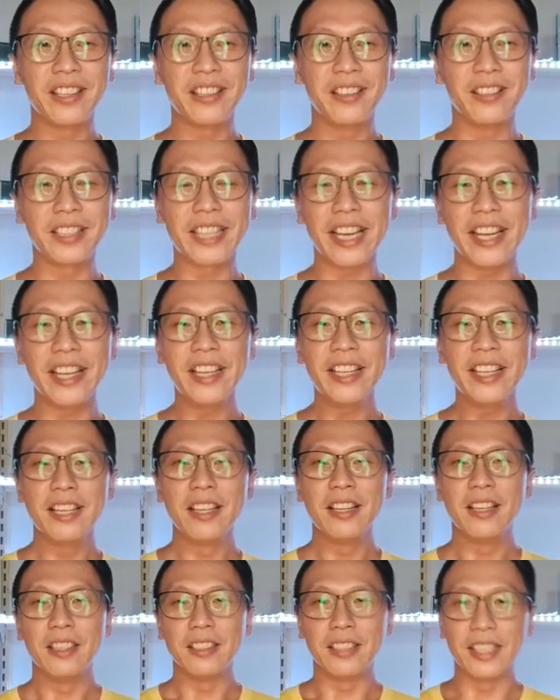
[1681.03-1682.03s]
Okay,
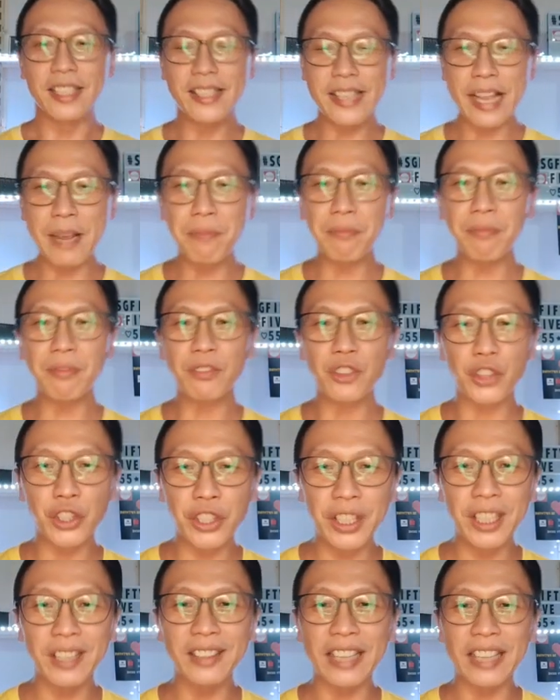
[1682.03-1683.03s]
the same
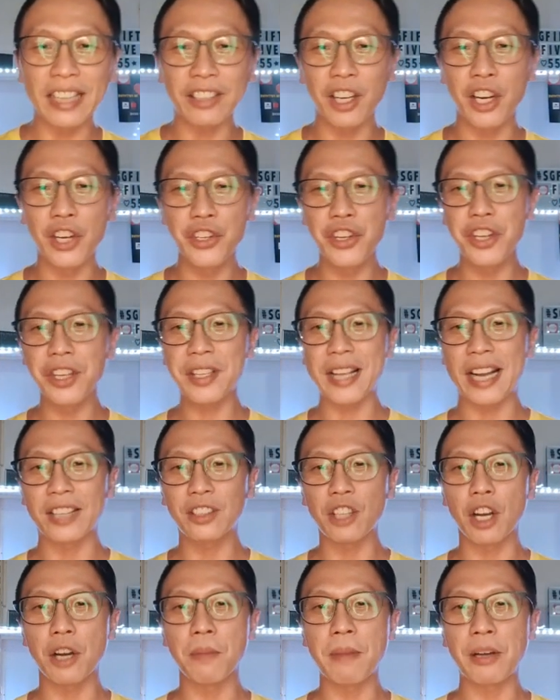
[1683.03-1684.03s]
3 technologies that I
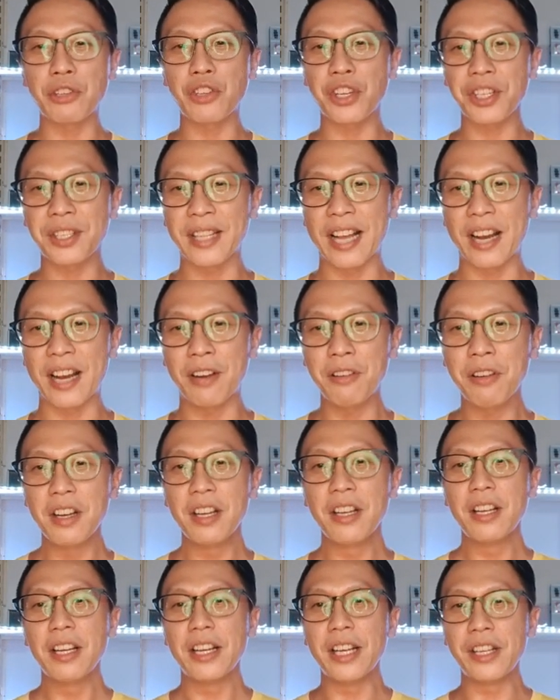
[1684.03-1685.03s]
talked about just now
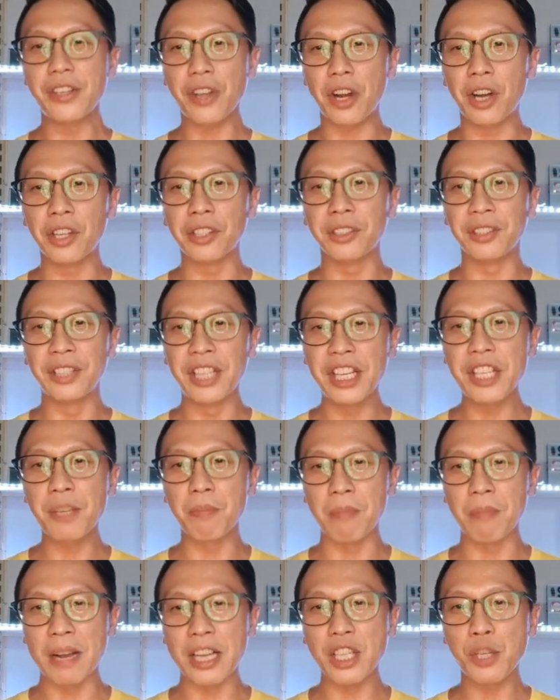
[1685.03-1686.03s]
is on this
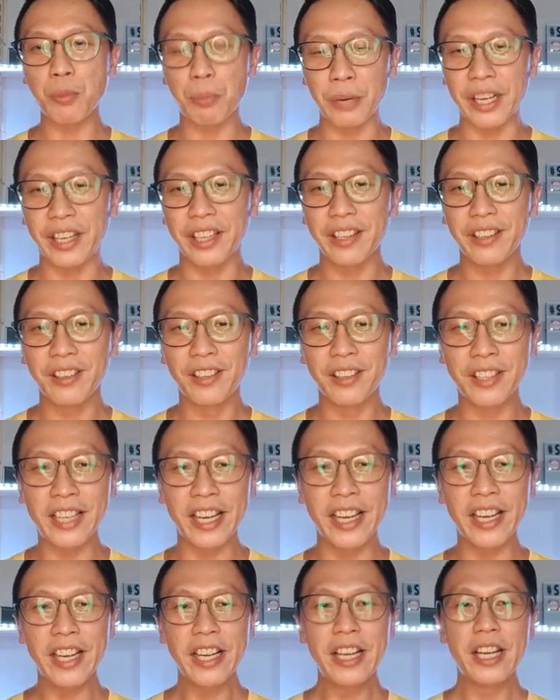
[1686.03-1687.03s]
mask spray.
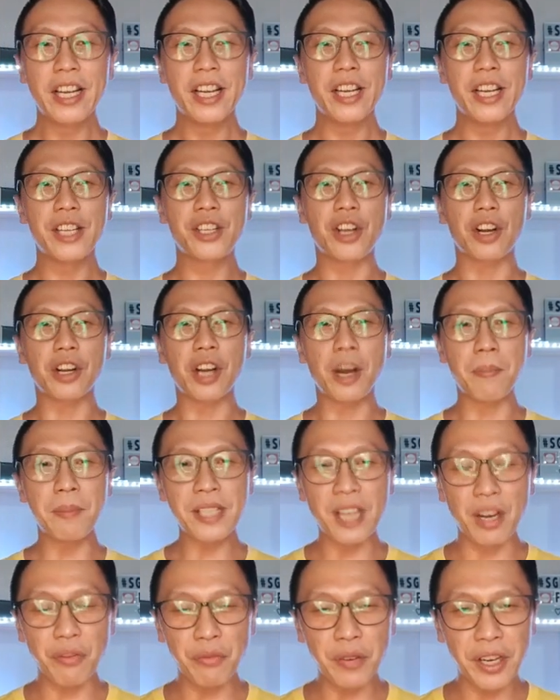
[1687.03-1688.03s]
Okay, it's got copper
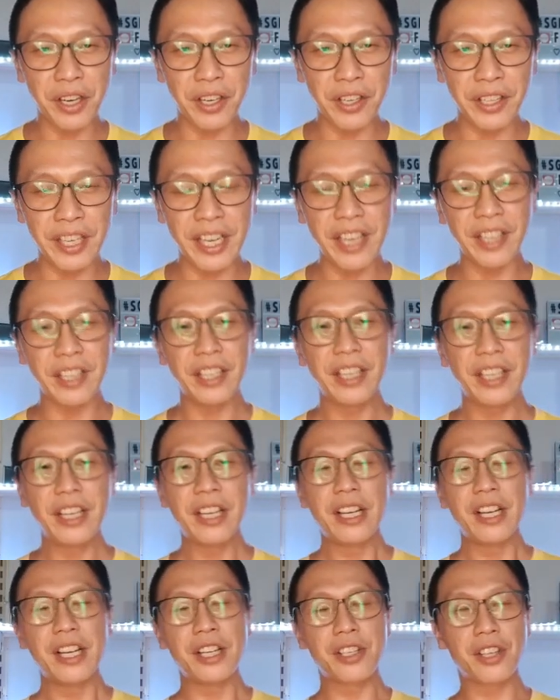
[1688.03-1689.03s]
sulfate on it.
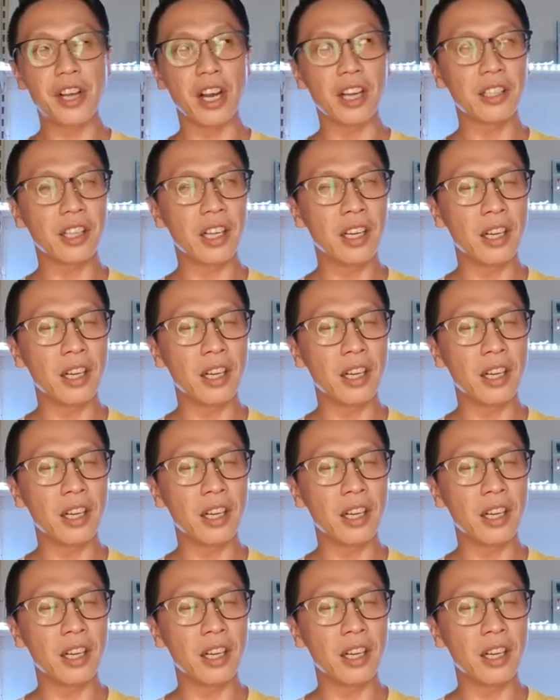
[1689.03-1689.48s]
It's got